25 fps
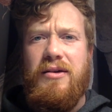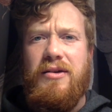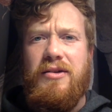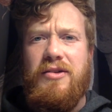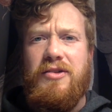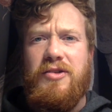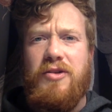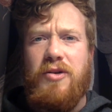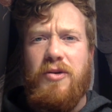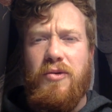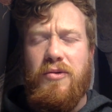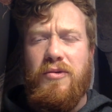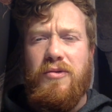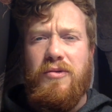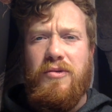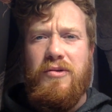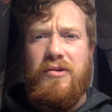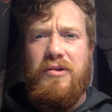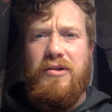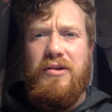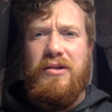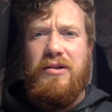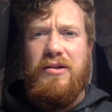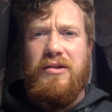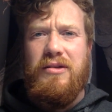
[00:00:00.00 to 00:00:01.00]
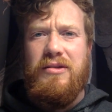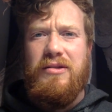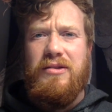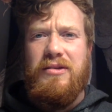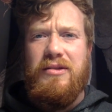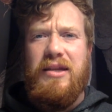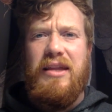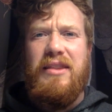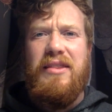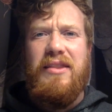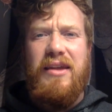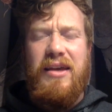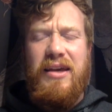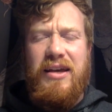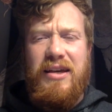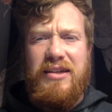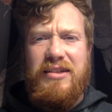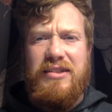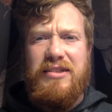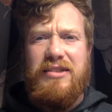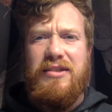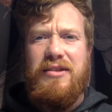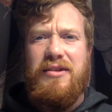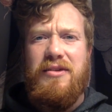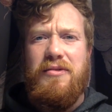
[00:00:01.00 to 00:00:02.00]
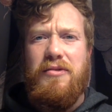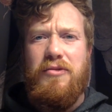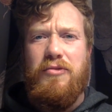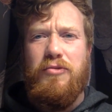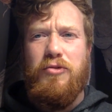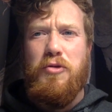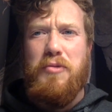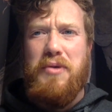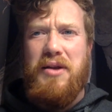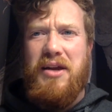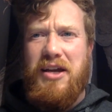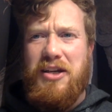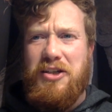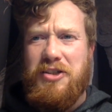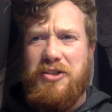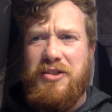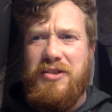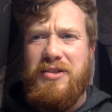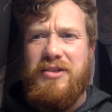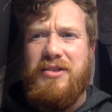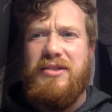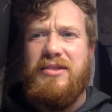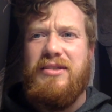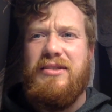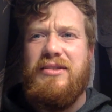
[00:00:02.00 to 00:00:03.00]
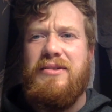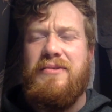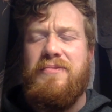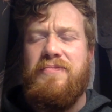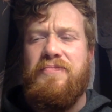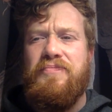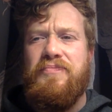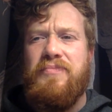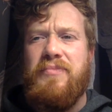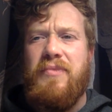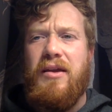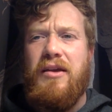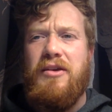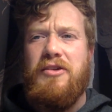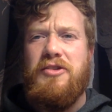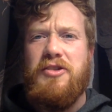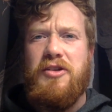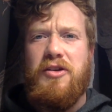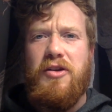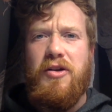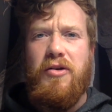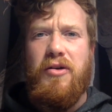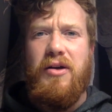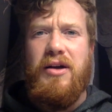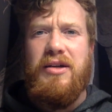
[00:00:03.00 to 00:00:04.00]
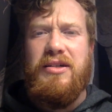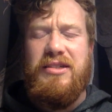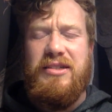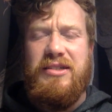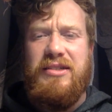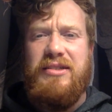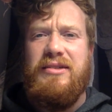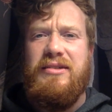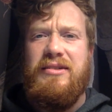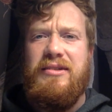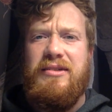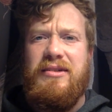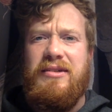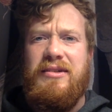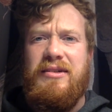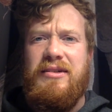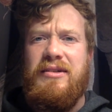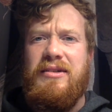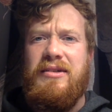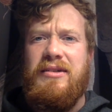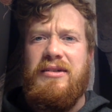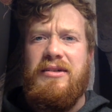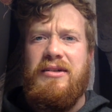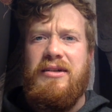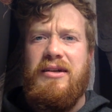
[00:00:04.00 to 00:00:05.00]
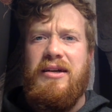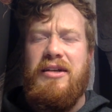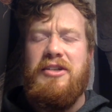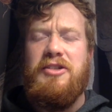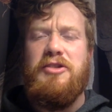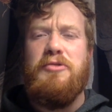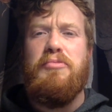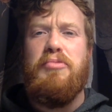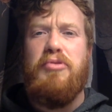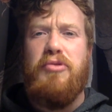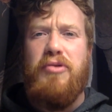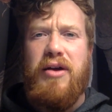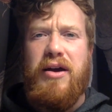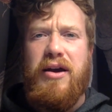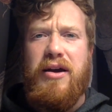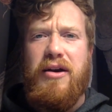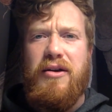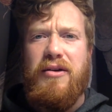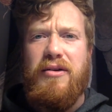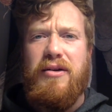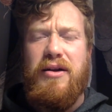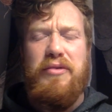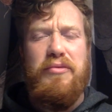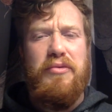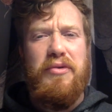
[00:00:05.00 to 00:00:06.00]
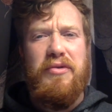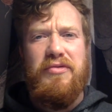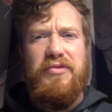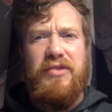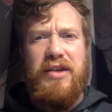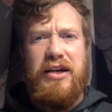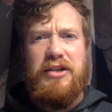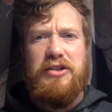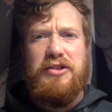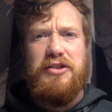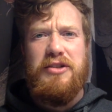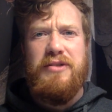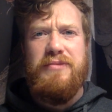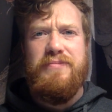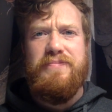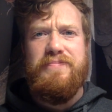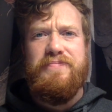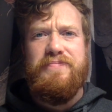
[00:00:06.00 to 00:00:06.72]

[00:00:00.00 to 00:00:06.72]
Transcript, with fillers: So let these ruminations stir us into prayer and reflection.